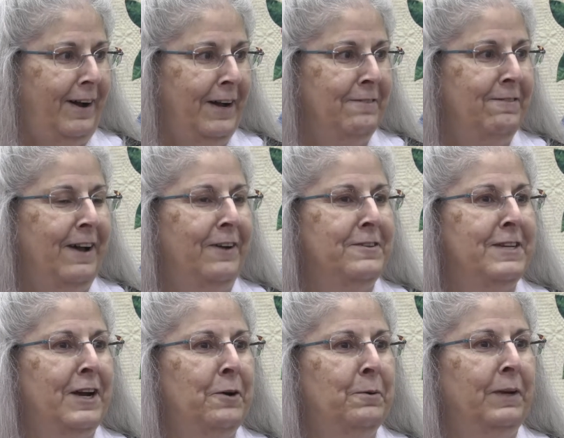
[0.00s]
my gosh. I found
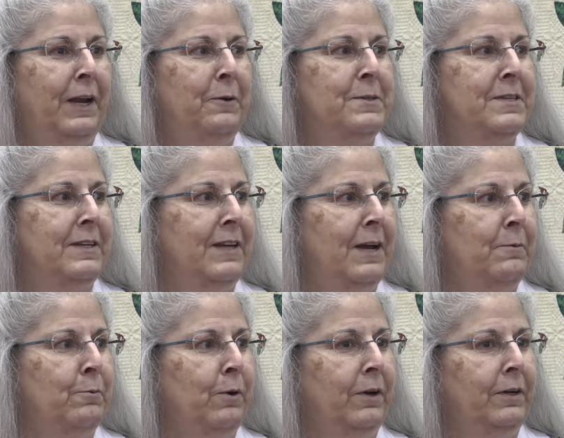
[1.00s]
out when I was at
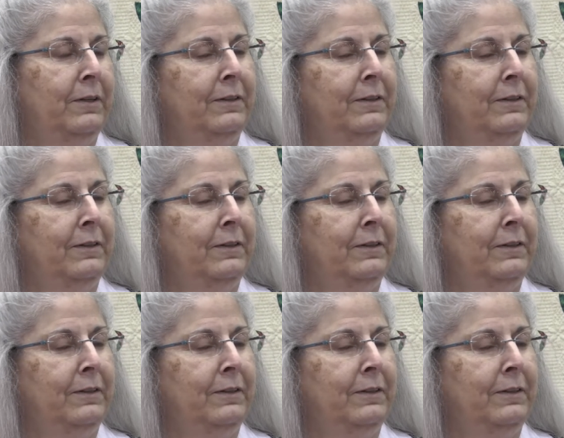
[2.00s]
work.